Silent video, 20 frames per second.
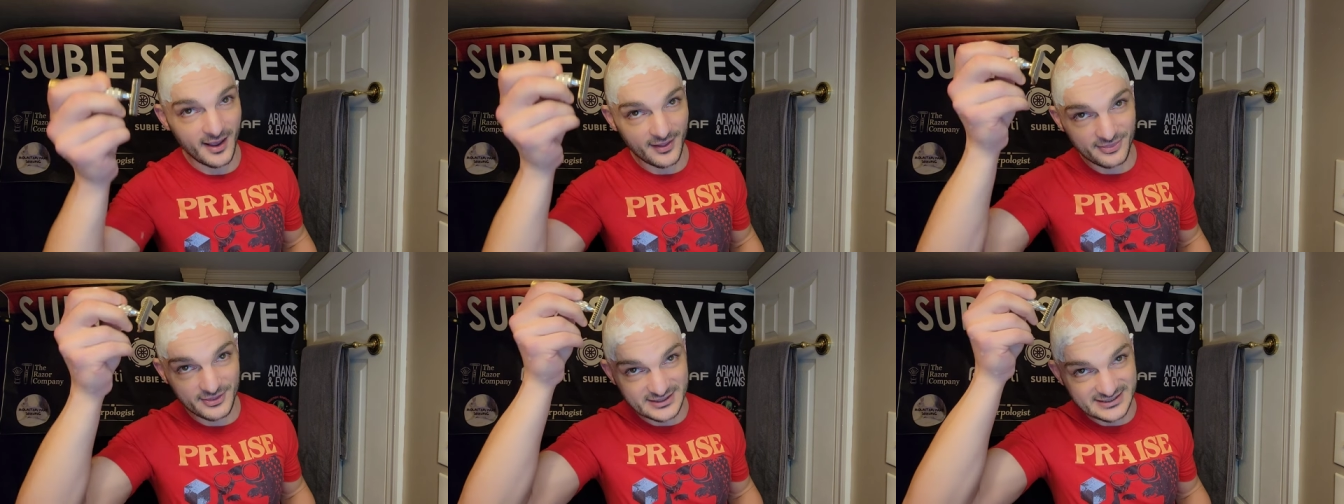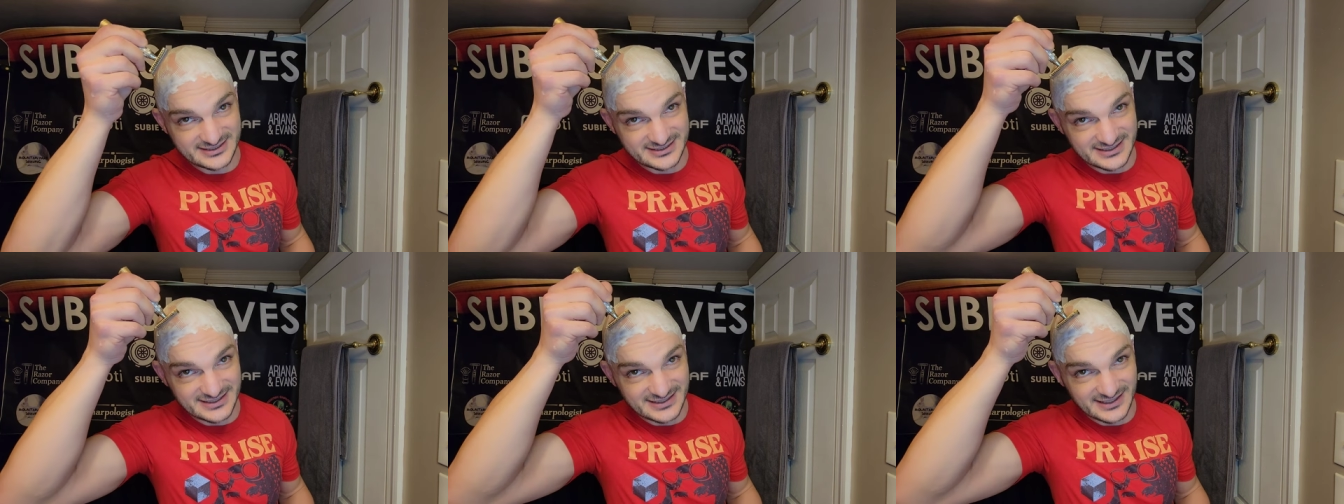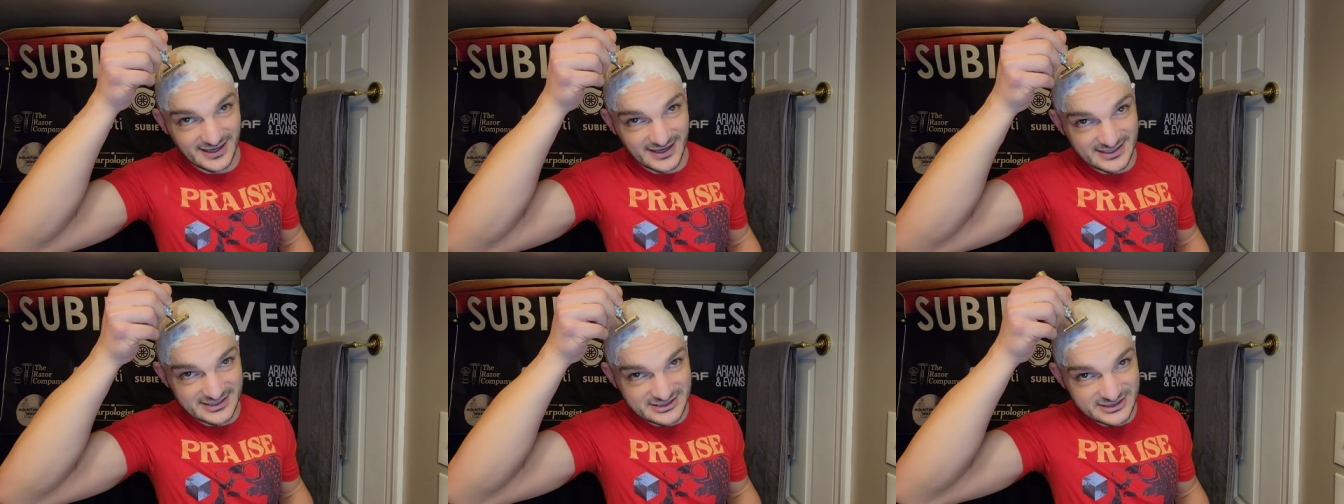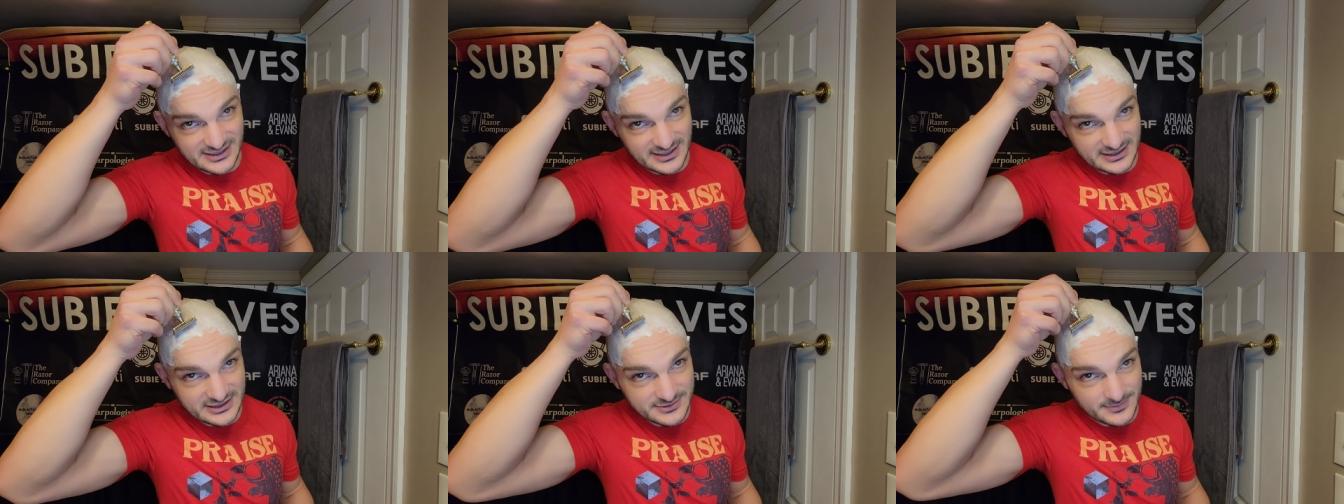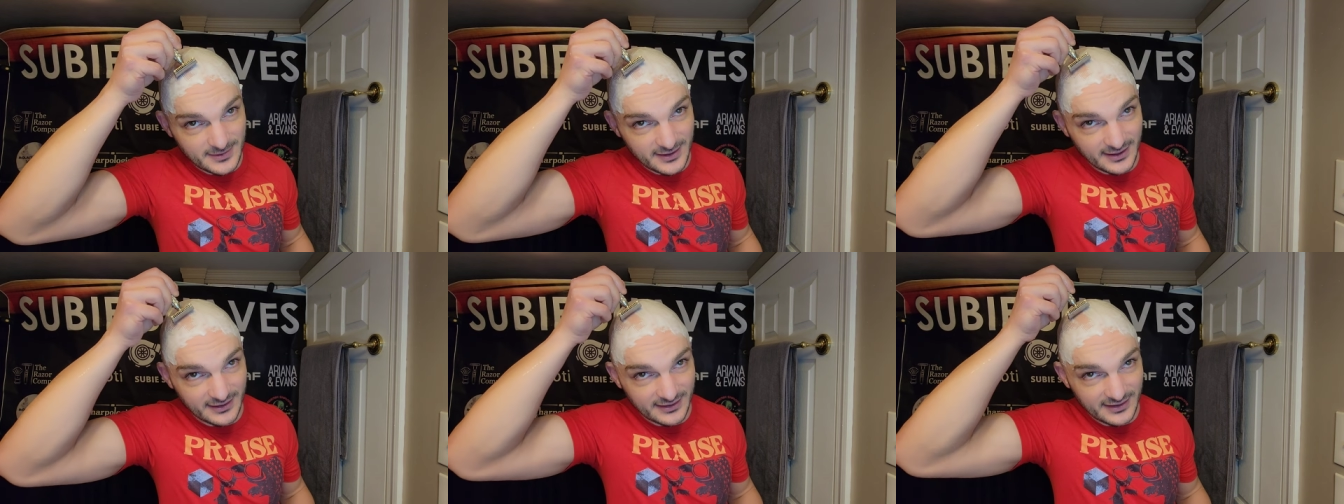The CK6,
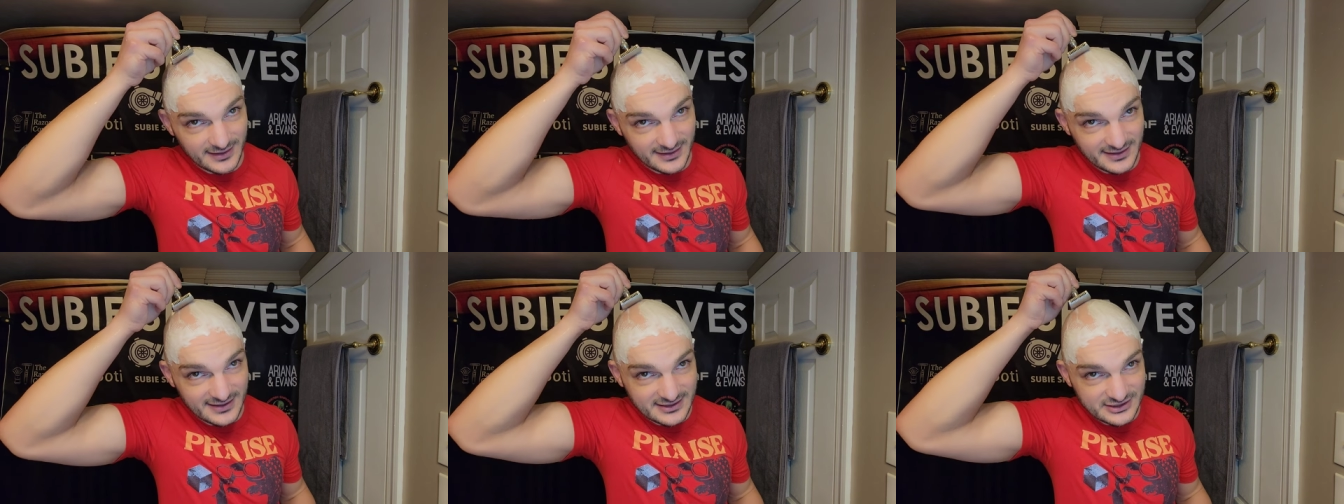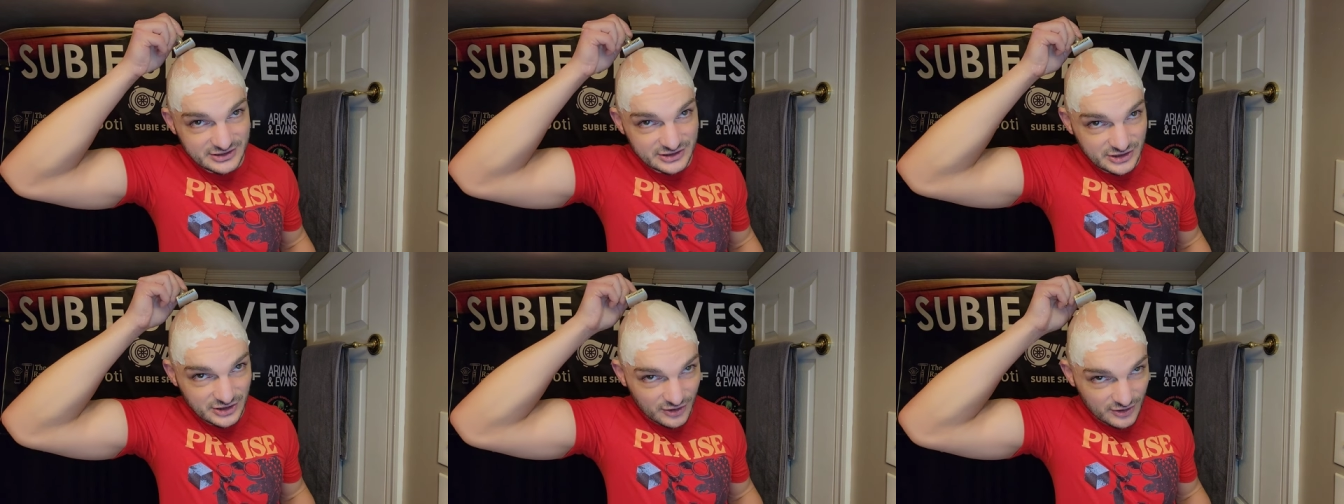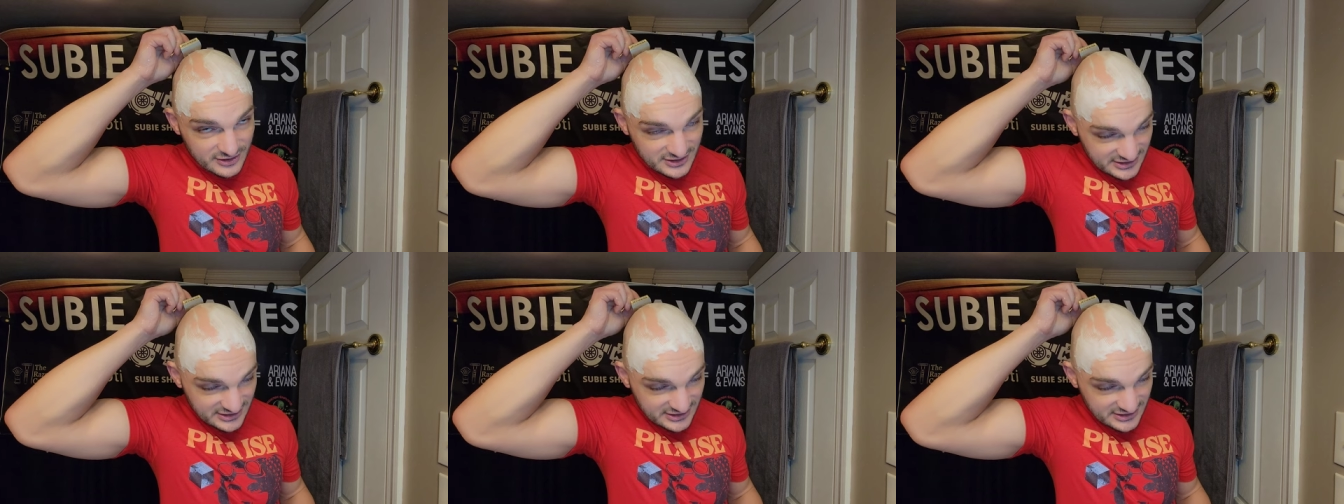man, it is good